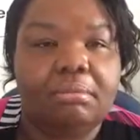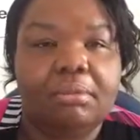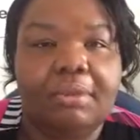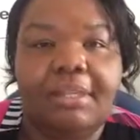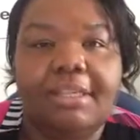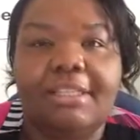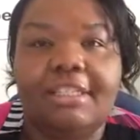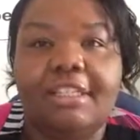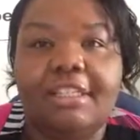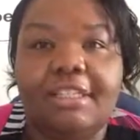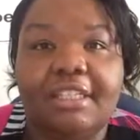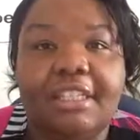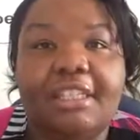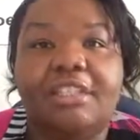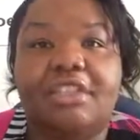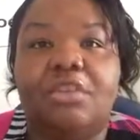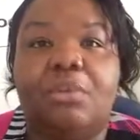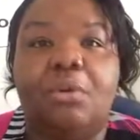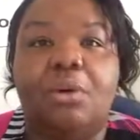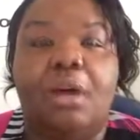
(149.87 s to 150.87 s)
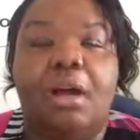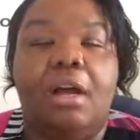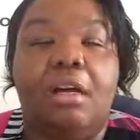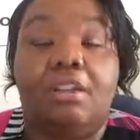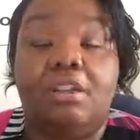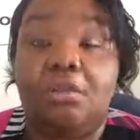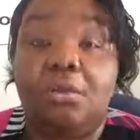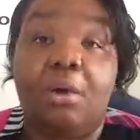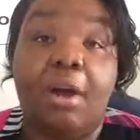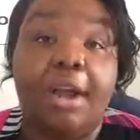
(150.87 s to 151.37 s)
what is it, 10
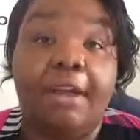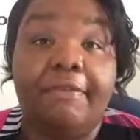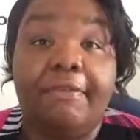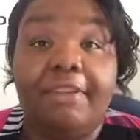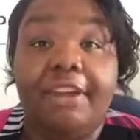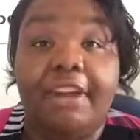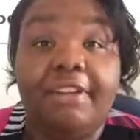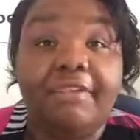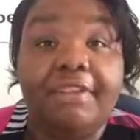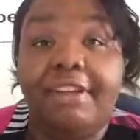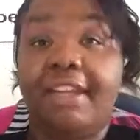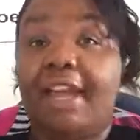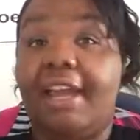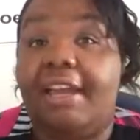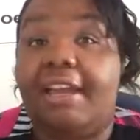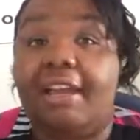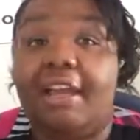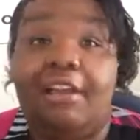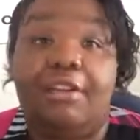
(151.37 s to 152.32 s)
squat for every like.